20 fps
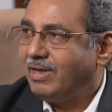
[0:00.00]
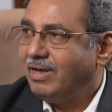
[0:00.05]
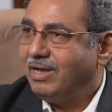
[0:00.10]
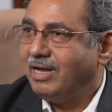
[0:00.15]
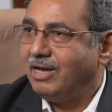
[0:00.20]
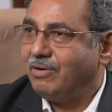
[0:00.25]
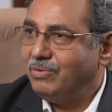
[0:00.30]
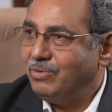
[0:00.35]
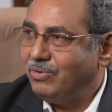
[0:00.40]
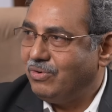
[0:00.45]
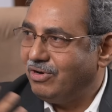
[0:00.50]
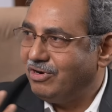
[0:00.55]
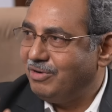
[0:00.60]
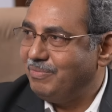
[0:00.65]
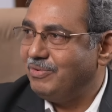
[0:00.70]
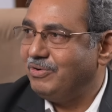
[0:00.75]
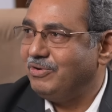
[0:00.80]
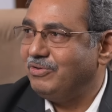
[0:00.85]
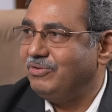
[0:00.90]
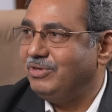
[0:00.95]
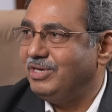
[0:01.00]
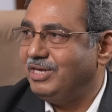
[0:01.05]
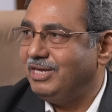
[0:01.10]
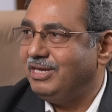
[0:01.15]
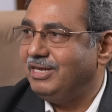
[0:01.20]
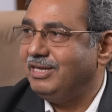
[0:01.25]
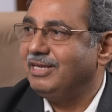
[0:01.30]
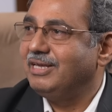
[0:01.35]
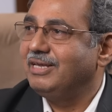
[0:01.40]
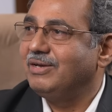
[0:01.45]
how you contribute to
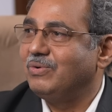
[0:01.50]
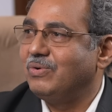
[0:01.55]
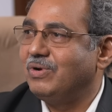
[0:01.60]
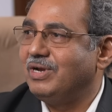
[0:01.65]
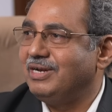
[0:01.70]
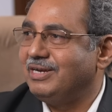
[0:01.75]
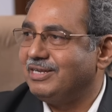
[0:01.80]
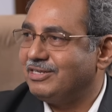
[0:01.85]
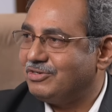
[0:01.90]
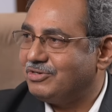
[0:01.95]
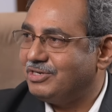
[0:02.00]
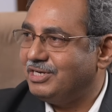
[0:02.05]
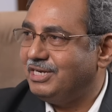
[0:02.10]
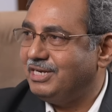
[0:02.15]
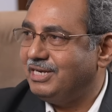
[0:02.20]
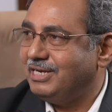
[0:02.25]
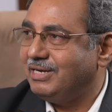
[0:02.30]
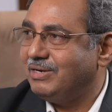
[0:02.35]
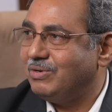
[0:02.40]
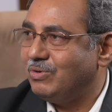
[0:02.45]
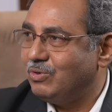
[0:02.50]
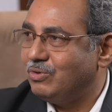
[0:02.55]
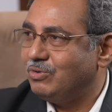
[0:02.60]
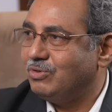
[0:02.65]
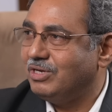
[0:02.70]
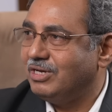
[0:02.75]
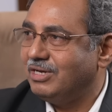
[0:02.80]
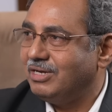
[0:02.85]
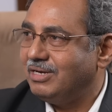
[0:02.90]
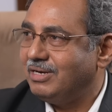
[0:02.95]
the whole industry
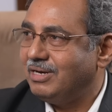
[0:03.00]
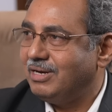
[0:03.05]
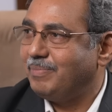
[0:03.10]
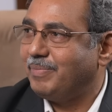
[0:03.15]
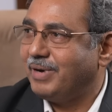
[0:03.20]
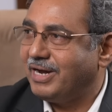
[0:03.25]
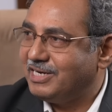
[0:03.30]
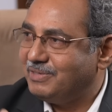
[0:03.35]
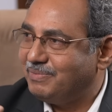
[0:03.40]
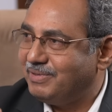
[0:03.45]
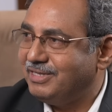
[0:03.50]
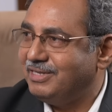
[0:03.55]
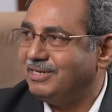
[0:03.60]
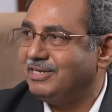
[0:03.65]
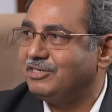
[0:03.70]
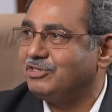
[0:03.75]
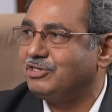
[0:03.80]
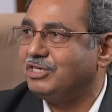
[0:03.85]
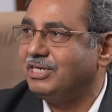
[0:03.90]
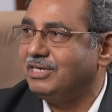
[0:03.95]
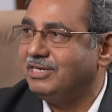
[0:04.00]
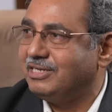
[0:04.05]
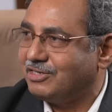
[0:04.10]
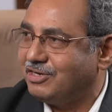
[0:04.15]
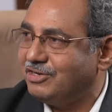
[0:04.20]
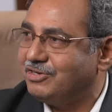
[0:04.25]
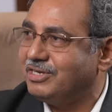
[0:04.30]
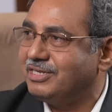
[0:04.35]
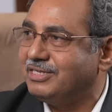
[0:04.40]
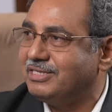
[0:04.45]
growth, participate in the industry
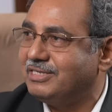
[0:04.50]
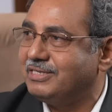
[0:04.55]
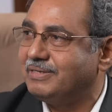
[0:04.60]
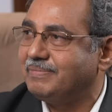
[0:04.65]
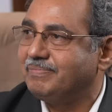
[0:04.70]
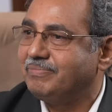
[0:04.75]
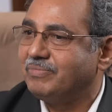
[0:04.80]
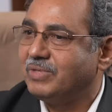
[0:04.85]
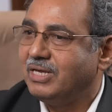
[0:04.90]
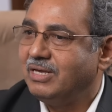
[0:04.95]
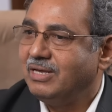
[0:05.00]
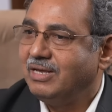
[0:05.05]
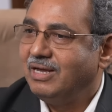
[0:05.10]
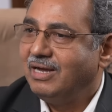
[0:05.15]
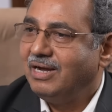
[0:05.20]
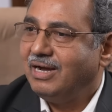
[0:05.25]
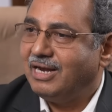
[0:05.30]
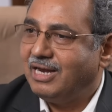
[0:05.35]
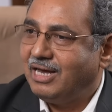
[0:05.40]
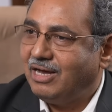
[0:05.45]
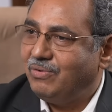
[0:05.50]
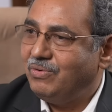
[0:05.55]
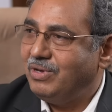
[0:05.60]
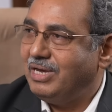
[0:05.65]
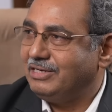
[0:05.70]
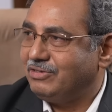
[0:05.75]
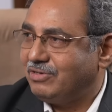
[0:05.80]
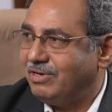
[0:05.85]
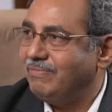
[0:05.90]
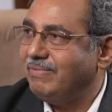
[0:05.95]
discussions, and how you
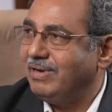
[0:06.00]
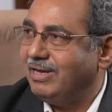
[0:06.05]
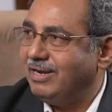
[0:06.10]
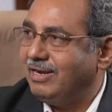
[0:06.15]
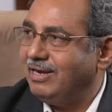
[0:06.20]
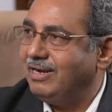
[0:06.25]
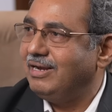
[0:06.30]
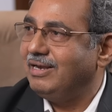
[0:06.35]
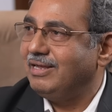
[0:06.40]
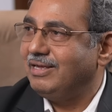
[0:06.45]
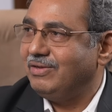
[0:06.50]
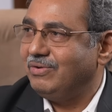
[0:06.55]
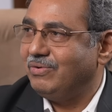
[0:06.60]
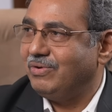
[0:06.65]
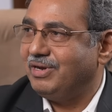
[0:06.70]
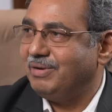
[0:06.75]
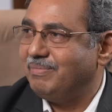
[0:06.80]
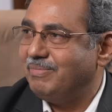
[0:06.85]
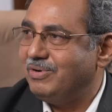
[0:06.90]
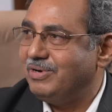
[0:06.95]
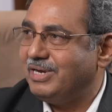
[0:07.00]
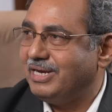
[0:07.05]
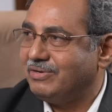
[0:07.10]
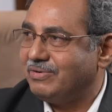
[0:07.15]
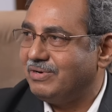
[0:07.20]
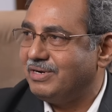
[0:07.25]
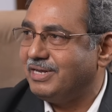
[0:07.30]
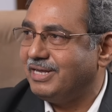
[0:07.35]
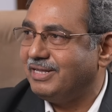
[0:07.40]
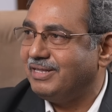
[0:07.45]
actually well you are able to
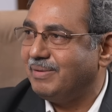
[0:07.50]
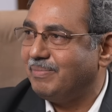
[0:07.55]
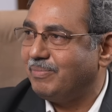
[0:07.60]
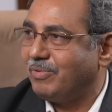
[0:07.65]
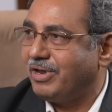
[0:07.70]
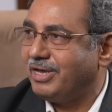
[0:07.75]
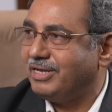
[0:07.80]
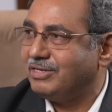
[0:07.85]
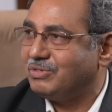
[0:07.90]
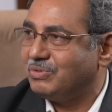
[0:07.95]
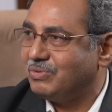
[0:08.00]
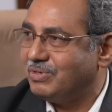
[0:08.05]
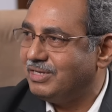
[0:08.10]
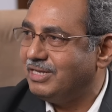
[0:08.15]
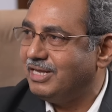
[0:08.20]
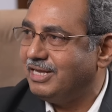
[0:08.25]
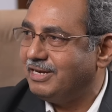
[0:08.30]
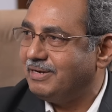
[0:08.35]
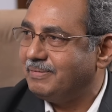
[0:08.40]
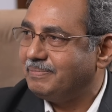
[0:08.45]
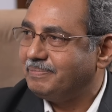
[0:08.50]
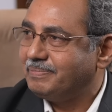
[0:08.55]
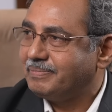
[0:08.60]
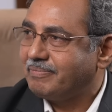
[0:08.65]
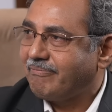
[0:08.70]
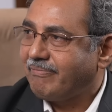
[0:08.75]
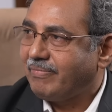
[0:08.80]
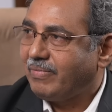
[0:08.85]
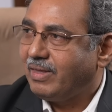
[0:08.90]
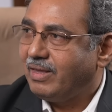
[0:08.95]
actually take the employees together
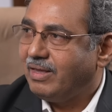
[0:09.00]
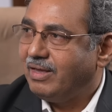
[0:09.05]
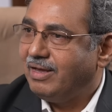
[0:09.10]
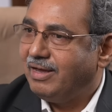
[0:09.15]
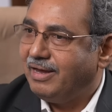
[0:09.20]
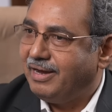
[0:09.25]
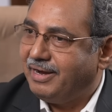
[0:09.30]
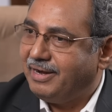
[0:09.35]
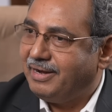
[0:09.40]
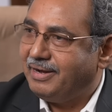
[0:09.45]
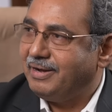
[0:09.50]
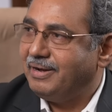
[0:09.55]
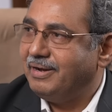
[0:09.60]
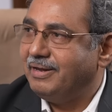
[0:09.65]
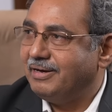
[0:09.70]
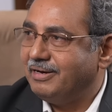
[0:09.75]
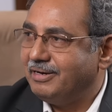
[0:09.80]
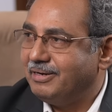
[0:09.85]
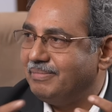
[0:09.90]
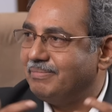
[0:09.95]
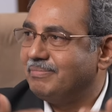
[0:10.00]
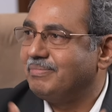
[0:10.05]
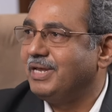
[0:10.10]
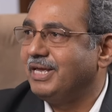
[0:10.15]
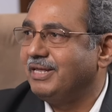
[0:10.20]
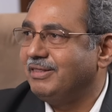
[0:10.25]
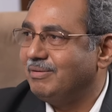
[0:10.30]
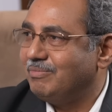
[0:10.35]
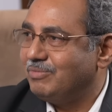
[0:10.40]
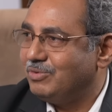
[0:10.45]
and
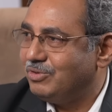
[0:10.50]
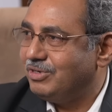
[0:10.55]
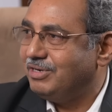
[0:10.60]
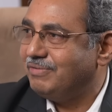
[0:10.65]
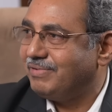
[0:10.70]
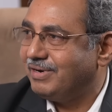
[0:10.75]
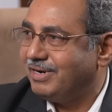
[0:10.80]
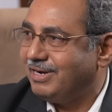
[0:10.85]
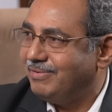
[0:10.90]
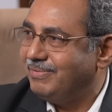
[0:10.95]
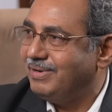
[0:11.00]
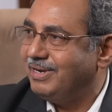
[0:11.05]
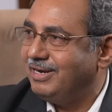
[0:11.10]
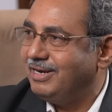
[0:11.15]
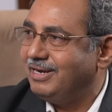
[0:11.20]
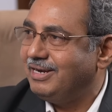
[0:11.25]
take them to the different level,